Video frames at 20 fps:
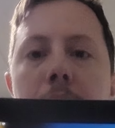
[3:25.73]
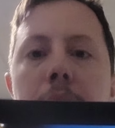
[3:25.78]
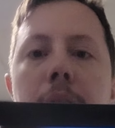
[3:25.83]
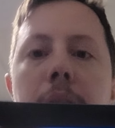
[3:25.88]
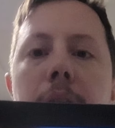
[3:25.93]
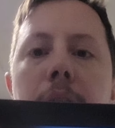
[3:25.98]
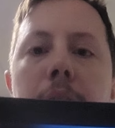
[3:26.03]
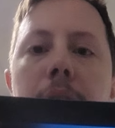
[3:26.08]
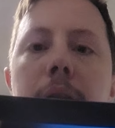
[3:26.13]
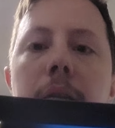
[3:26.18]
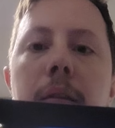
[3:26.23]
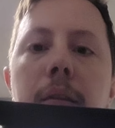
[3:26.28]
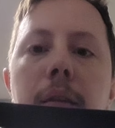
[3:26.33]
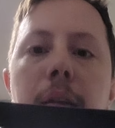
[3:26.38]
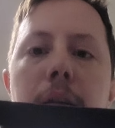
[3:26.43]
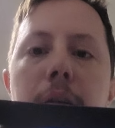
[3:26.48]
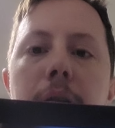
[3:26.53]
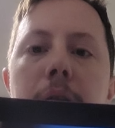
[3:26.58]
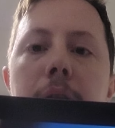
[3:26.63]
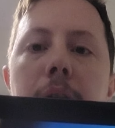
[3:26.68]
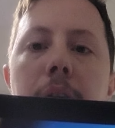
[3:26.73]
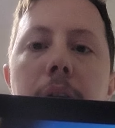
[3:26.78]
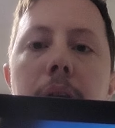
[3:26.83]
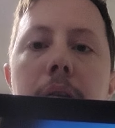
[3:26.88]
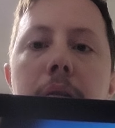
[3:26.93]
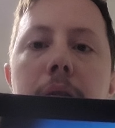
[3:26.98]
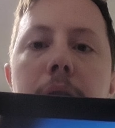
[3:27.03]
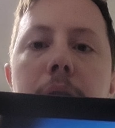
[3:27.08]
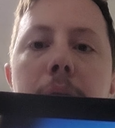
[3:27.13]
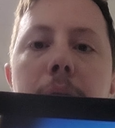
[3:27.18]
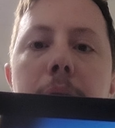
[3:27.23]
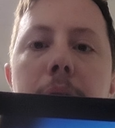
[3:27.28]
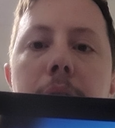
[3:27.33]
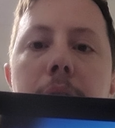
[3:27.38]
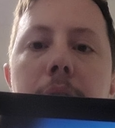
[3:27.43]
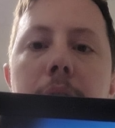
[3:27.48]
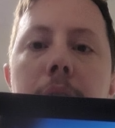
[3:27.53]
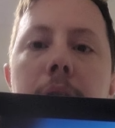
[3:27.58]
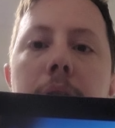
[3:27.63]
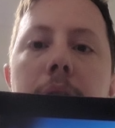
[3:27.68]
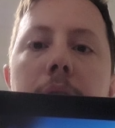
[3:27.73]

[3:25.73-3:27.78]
this little yellow symbol here.